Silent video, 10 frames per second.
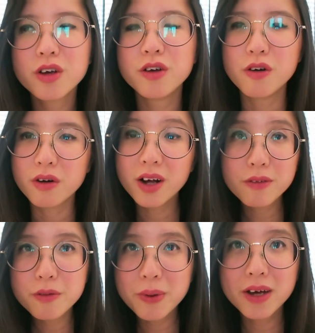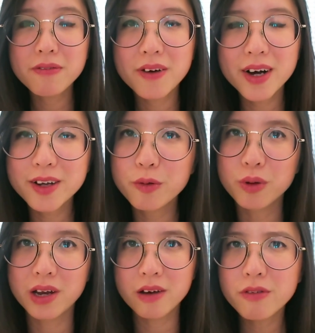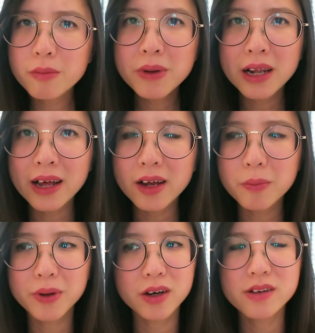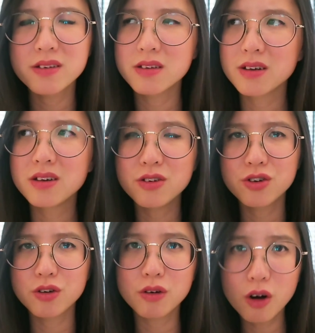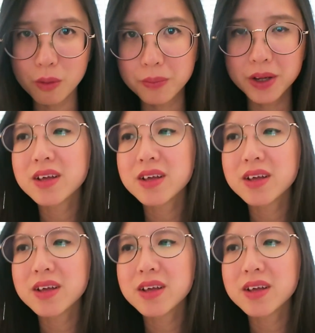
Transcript: You don't have to pay a fine. You will never be late because it's a digital copy.